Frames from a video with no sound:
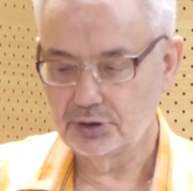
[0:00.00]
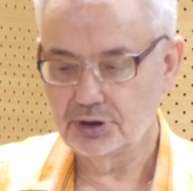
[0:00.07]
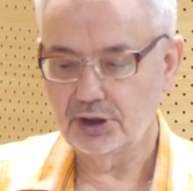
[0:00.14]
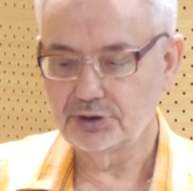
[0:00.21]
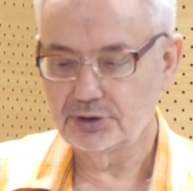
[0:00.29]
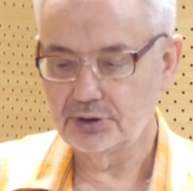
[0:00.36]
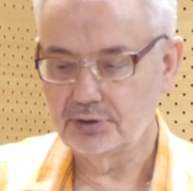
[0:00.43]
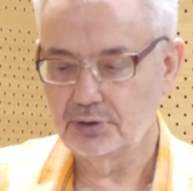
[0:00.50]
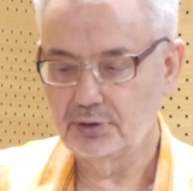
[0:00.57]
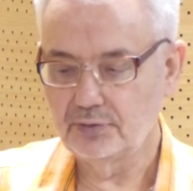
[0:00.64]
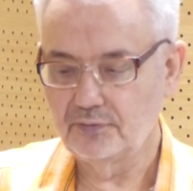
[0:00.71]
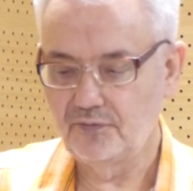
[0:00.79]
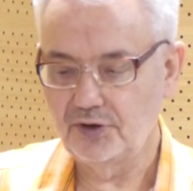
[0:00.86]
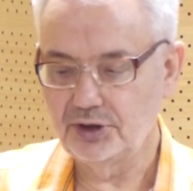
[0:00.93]
has a
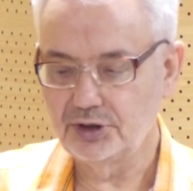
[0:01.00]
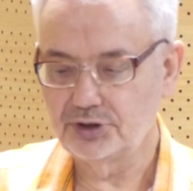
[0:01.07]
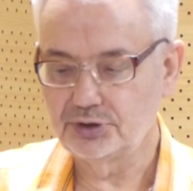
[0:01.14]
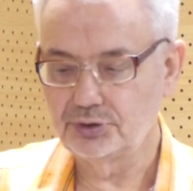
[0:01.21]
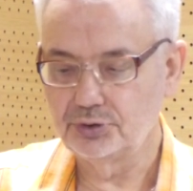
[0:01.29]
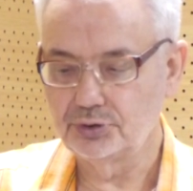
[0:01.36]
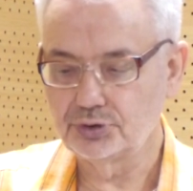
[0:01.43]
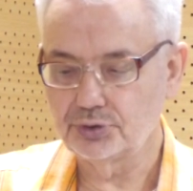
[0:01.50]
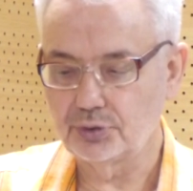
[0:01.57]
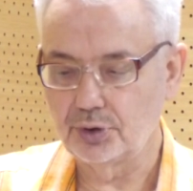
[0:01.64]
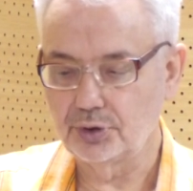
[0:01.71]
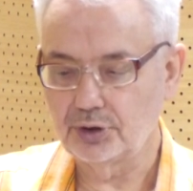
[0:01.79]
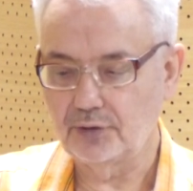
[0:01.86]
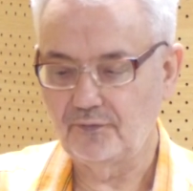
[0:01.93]
very
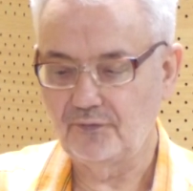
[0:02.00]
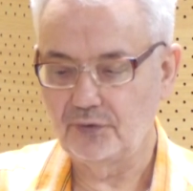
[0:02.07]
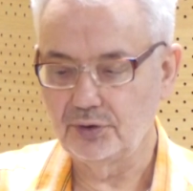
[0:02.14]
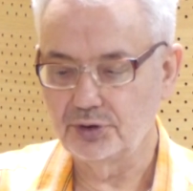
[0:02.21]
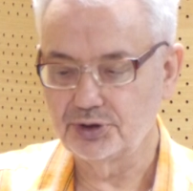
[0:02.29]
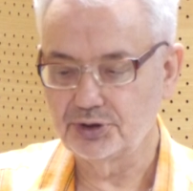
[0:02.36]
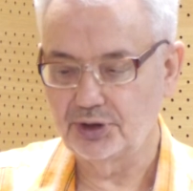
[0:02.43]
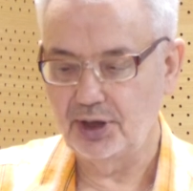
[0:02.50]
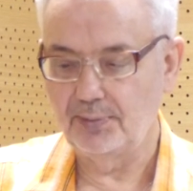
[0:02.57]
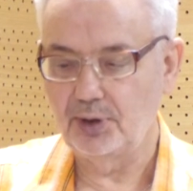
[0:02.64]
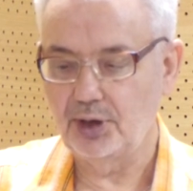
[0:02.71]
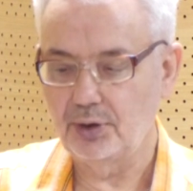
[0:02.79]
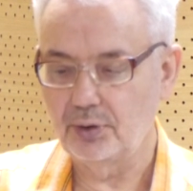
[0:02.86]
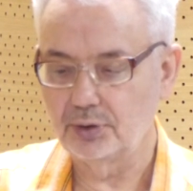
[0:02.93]
strong influence,
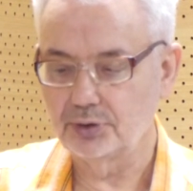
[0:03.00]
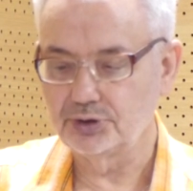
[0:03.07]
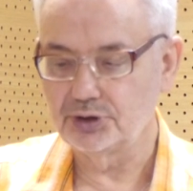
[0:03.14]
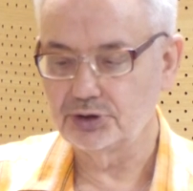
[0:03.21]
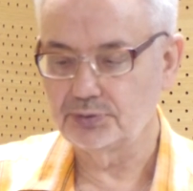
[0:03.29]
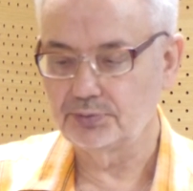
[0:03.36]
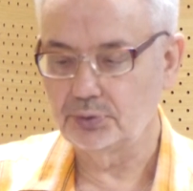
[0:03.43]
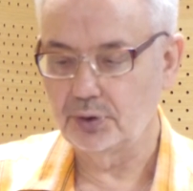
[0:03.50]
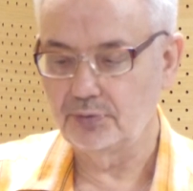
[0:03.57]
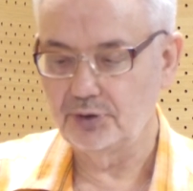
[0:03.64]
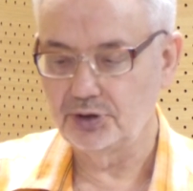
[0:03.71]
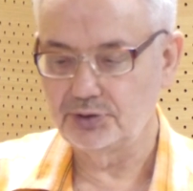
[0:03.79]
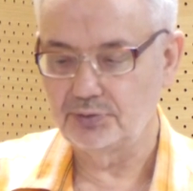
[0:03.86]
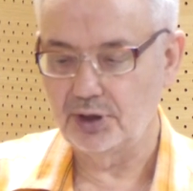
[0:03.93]
namely on this flow
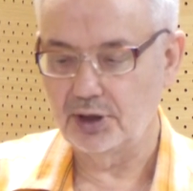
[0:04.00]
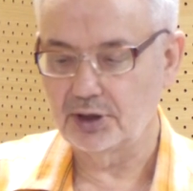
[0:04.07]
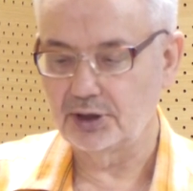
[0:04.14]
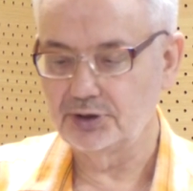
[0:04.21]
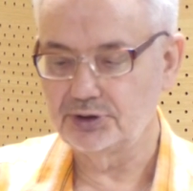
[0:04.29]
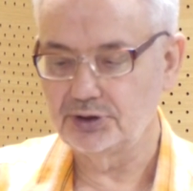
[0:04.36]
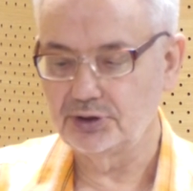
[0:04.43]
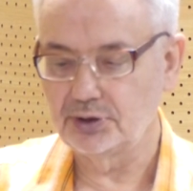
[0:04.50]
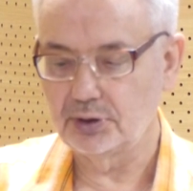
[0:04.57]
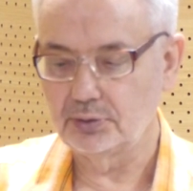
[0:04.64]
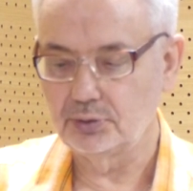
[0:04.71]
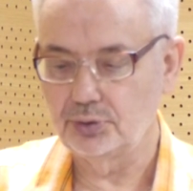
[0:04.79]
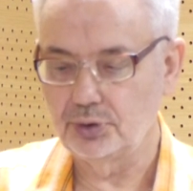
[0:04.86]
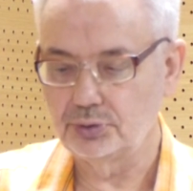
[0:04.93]
which we are
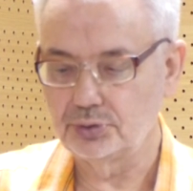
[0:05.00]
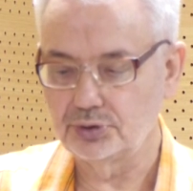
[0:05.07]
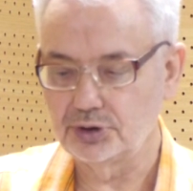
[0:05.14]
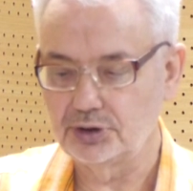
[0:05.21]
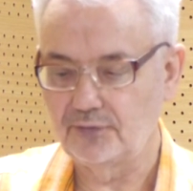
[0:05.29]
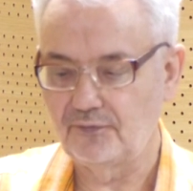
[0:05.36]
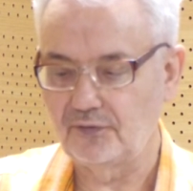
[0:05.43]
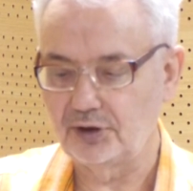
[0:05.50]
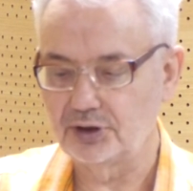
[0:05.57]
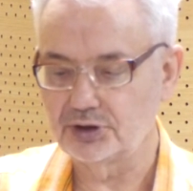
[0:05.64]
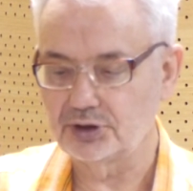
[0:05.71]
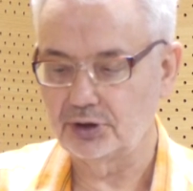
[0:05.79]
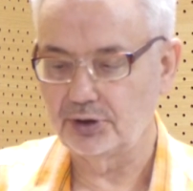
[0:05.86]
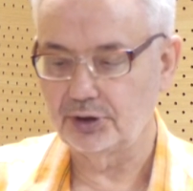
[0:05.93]
considering due to the
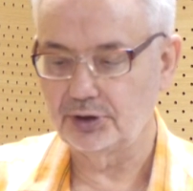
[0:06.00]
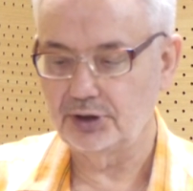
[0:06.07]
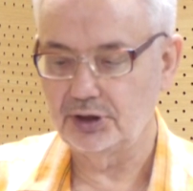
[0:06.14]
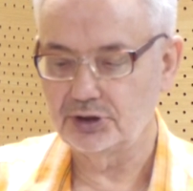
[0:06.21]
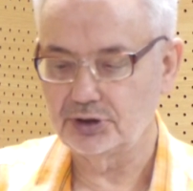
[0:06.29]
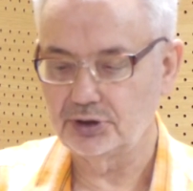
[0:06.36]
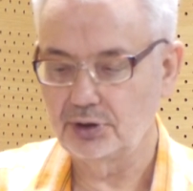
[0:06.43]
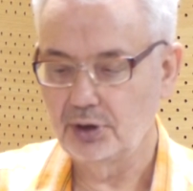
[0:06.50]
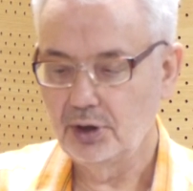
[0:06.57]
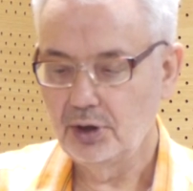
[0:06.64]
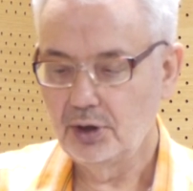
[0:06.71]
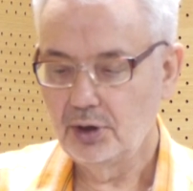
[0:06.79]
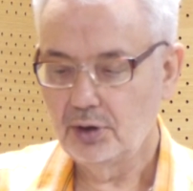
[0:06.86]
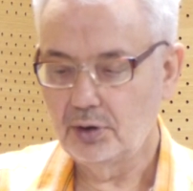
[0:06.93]
differential rotation
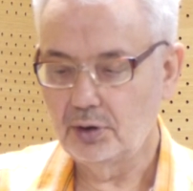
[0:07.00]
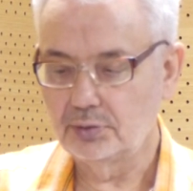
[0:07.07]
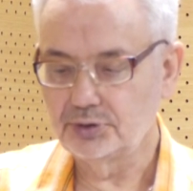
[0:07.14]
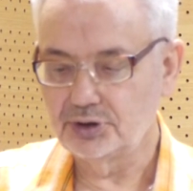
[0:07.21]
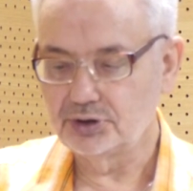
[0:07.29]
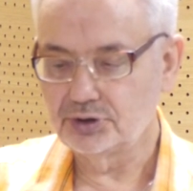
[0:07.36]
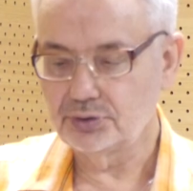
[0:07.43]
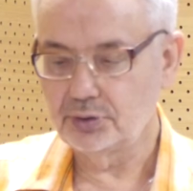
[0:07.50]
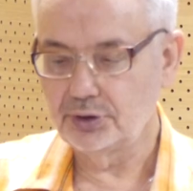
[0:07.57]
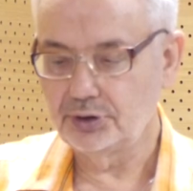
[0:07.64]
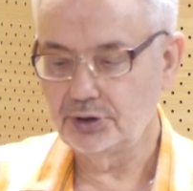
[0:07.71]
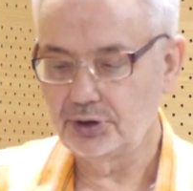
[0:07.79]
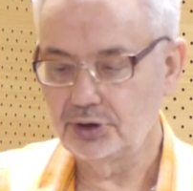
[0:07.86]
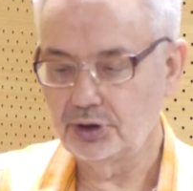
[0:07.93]
of the
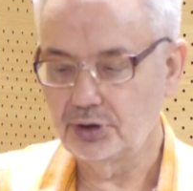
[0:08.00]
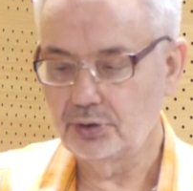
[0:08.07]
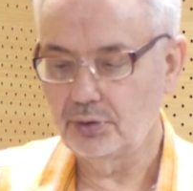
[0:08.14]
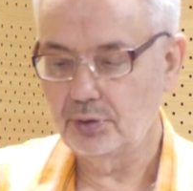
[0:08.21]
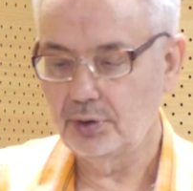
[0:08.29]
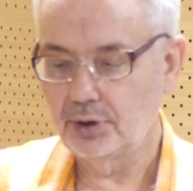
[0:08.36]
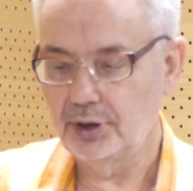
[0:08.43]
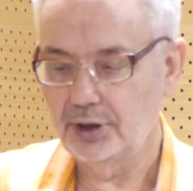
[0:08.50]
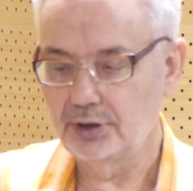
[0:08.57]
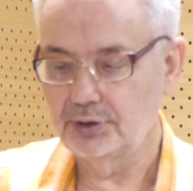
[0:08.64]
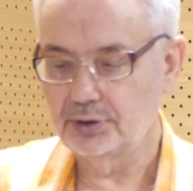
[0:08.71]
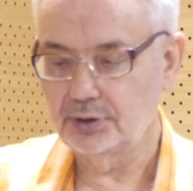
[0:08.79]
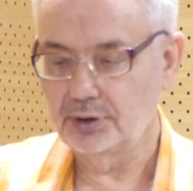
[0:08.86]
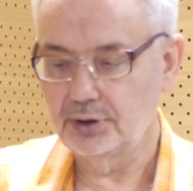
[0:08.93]
solid in the core
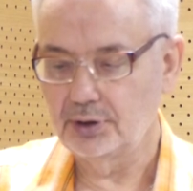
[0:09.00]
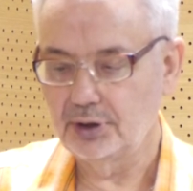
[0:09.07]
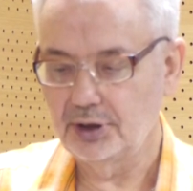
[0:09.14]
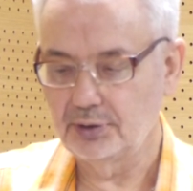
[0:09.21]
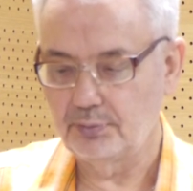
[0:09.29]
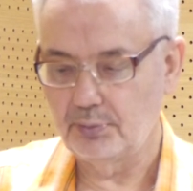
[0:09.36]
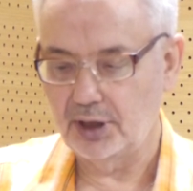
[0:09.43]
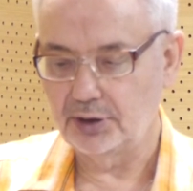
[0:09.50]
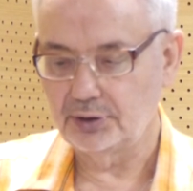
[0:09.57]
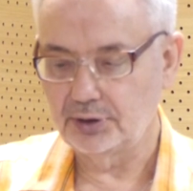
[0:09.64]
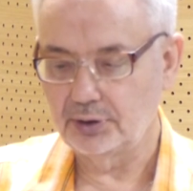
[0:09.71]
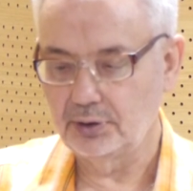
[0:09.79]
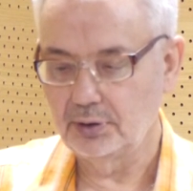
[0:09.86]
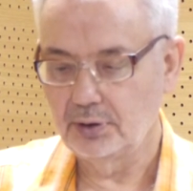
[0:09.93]
and
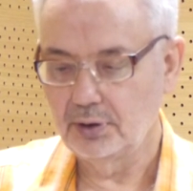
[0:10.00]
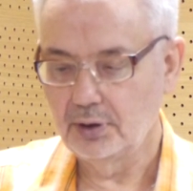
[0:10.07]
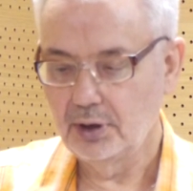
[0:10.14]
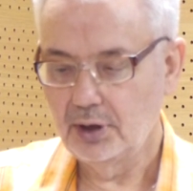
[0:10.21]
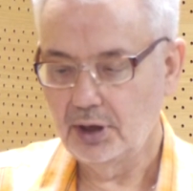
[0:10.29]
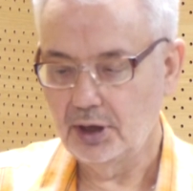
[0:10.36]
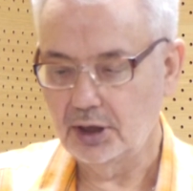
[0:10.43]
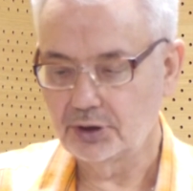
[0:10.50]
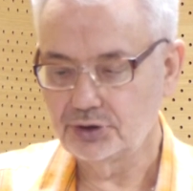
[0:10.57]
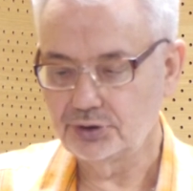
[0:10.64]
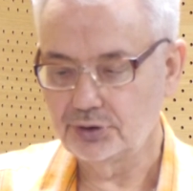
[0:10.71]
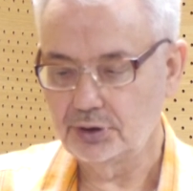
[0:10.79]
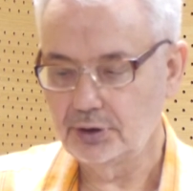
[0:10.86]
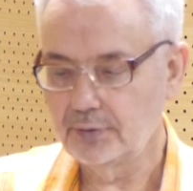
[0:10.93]
mantle,
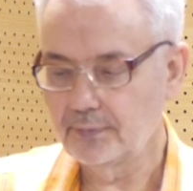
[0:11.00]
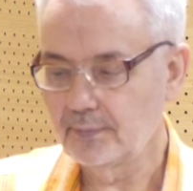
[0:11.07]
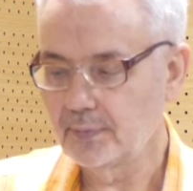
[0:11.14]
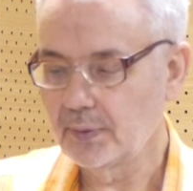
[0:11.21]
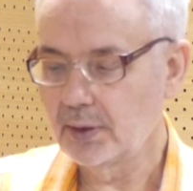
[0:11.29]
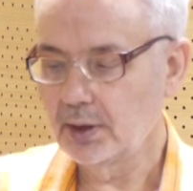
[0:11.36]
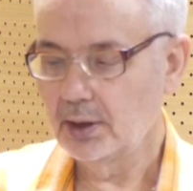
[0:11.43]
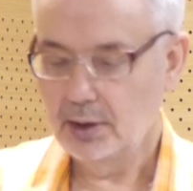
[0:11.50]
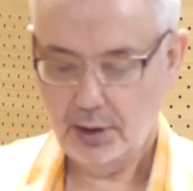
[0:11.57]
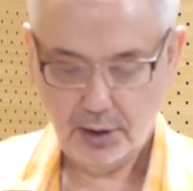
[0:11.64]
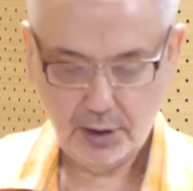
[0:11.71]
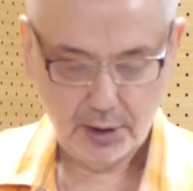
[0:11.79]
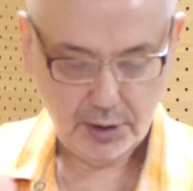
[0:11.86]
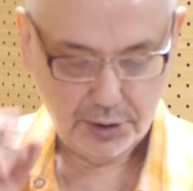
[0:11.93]
actually.
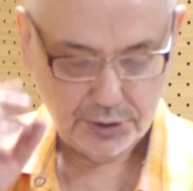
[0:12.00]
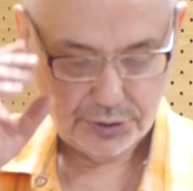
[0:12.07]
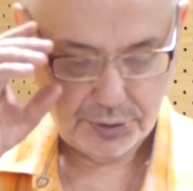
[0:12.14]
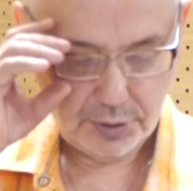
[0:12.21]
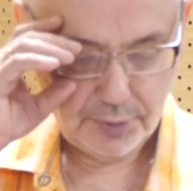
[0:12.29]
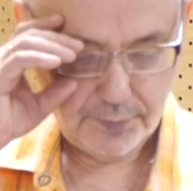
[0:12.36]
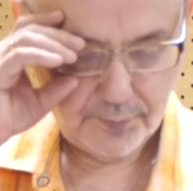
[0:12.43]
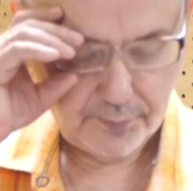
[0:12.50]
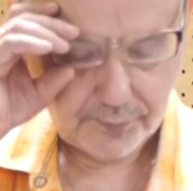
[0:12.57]
So